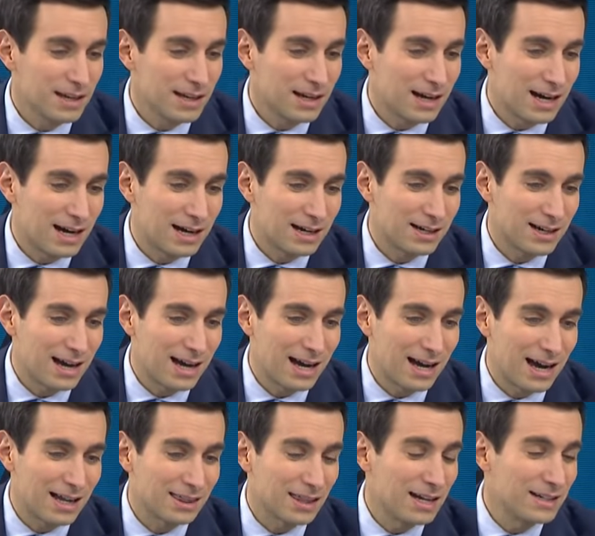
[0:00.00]
I
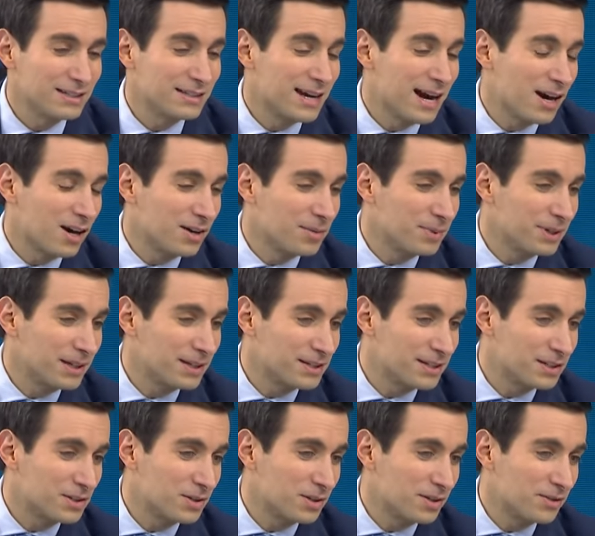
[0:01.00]
like Dara because
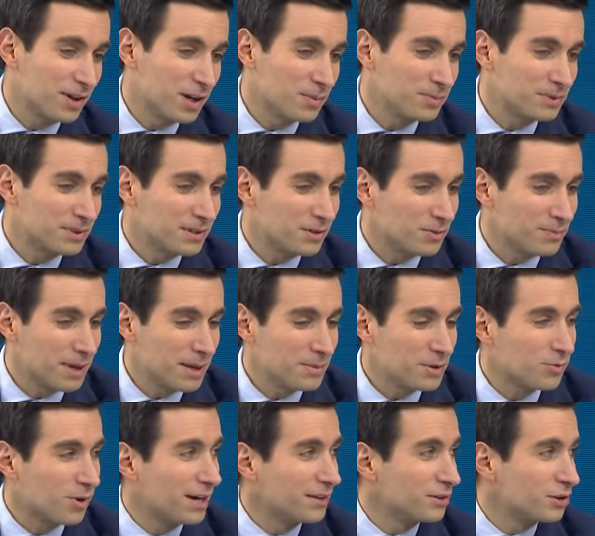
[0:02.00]
he sort of helped maybe
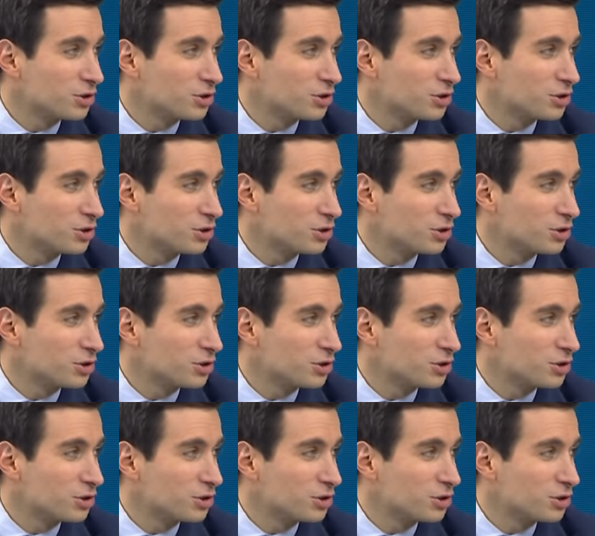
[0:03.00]
right the